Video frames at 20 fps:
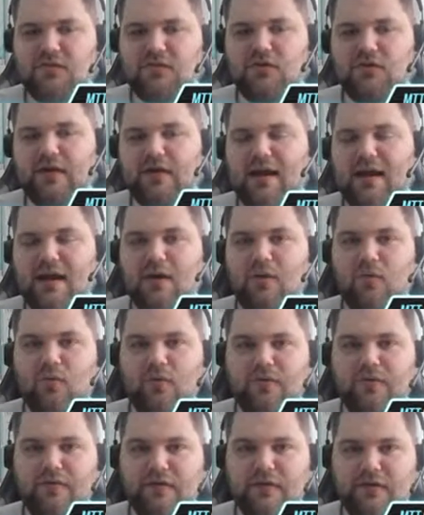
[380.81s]
on how
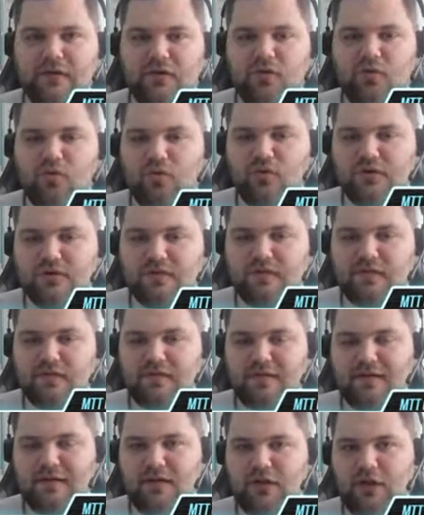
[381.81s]
the course
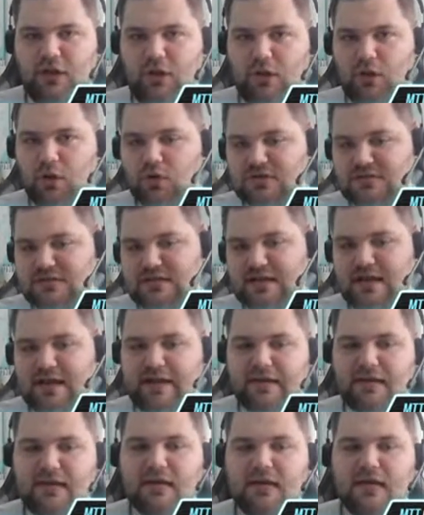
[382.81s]
looks
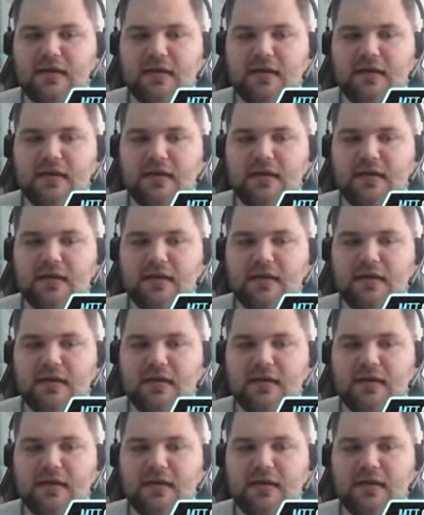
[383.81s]
like,